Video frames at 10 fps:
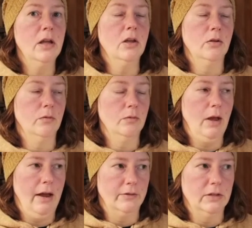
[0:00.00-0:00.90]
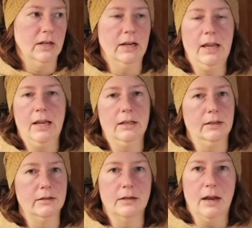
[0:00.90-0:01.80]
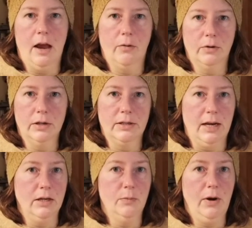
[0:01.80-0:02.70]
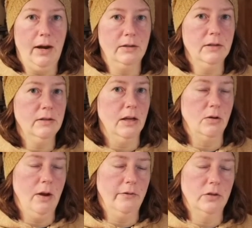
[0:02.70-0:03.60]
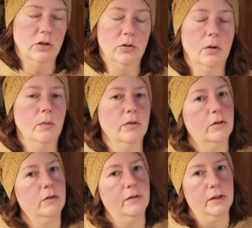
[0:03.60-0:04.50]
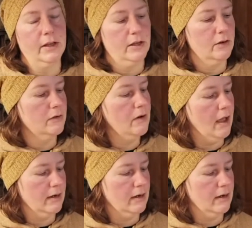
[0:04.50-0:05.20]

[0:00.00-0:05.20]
you have to dedicate at least an hour a day to practice, and you have to do it whether you feel like it or not.